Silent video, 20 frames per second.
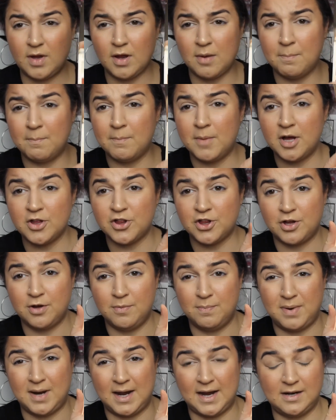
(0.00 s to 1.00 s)
much
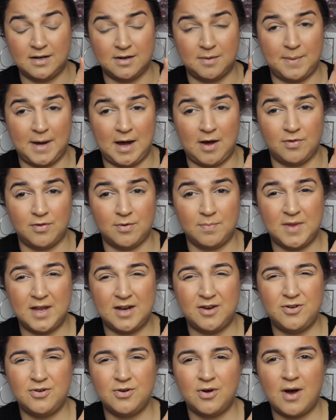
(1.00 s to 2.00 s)
complaint about them.
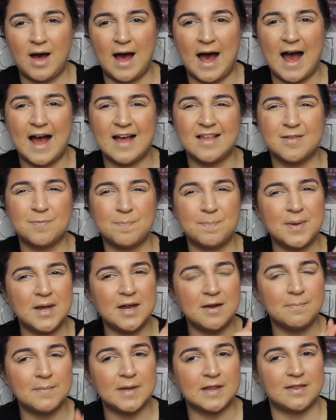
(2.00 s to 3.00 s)
They're not as
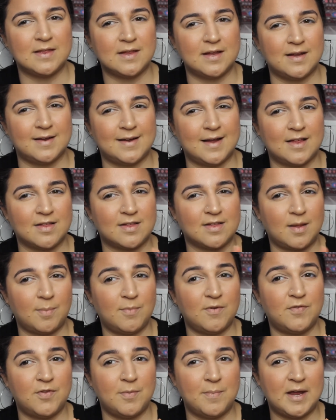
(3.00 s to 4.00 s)
pigmented as some
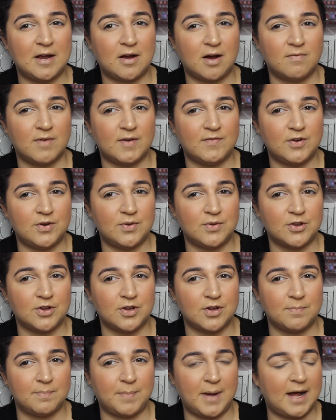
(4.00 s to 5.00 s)
of the Makeup
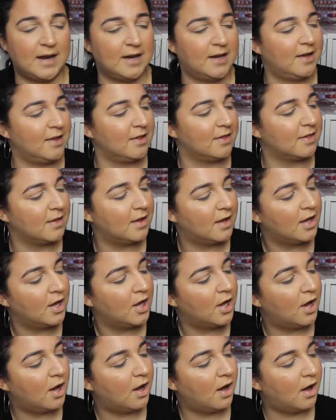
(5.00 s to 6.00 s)
Revolution palettes.
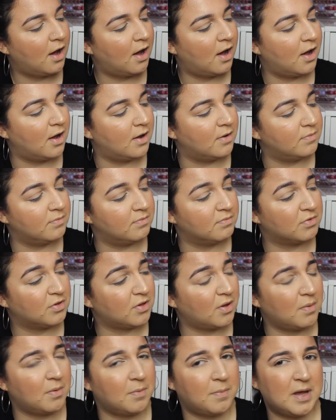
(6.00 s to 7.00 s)

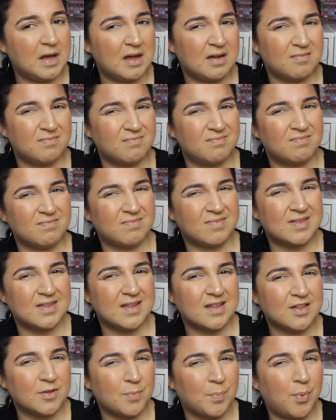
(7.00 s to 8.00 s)
So I'm a bit
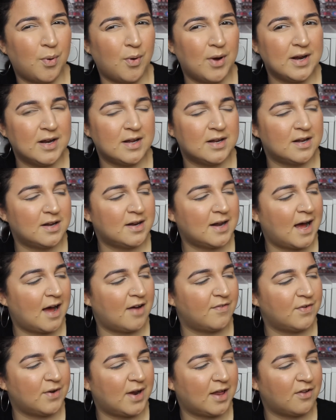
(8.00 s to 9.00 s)
disappointed in that.
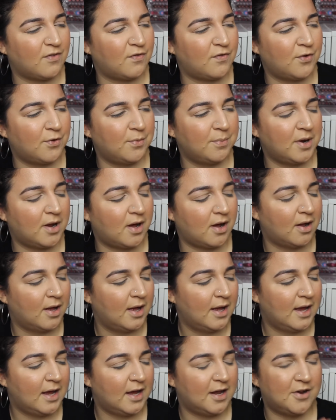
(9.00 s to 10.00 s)
I feel like the formula
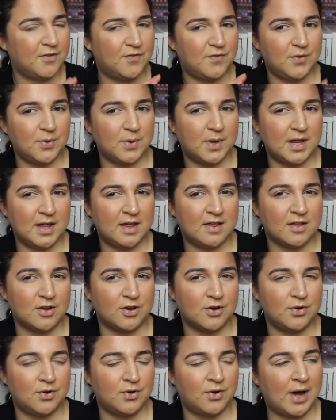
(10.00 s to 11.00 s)
in a few of these are
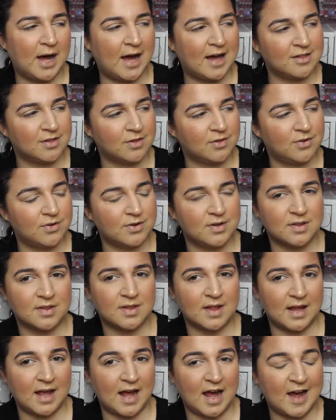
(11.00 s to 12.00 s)
not as good as
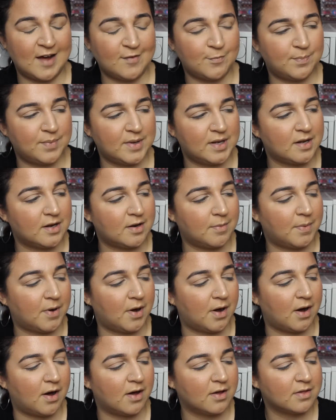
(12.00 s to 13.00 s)
they have been in the
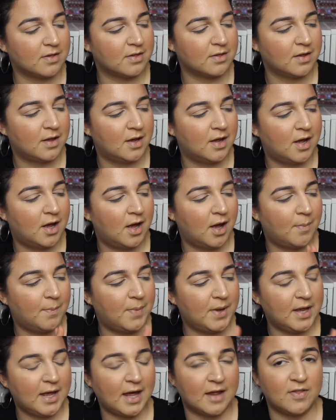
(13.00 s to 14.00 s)
past.
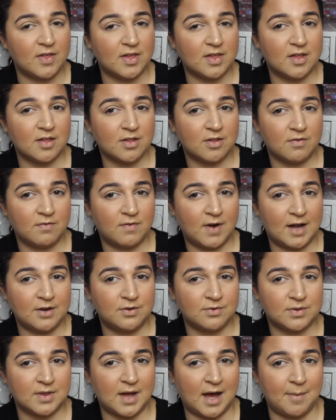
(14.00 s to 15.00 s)
But yeah, this is the Ride
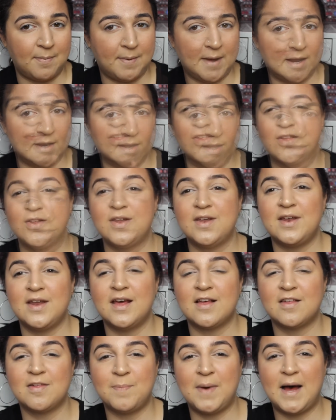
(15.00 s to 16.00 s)
or Die palette. Yeah. So the
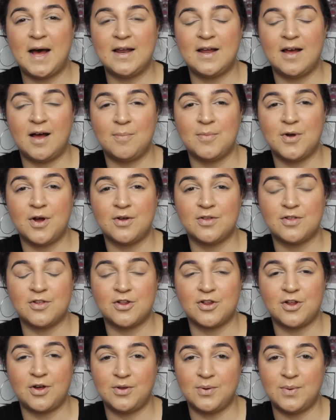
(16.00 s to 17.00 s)
next palette I'm going to
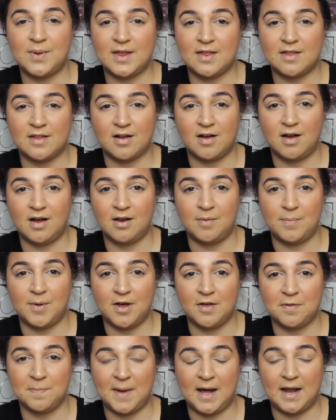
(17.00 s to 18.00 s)
show you is the Colour
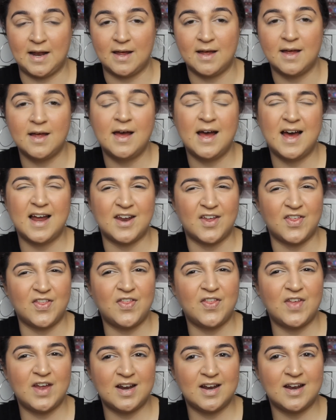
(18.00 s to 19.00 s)
Burst palette. And I
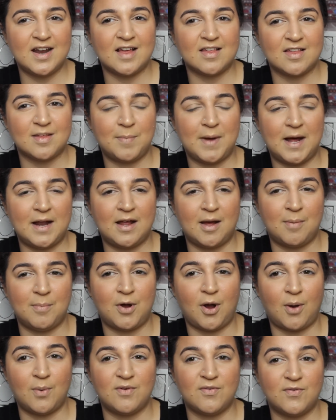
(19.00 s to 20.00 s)
think that's the palette I'm
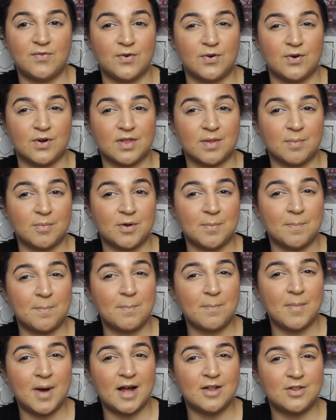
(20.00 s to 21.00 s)
going for, because I
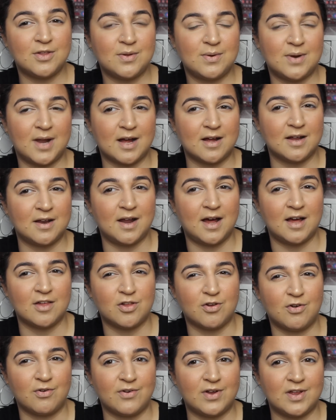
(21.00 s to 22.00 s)
might do like a
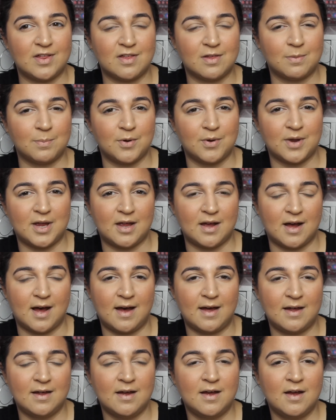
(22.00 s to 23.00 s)
nice green smoky
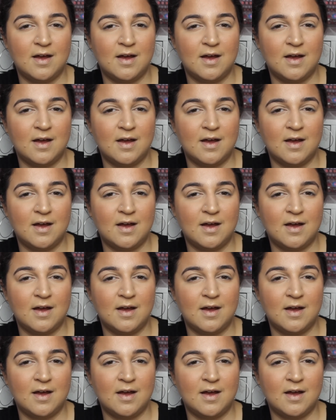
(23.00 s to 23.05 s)
eye.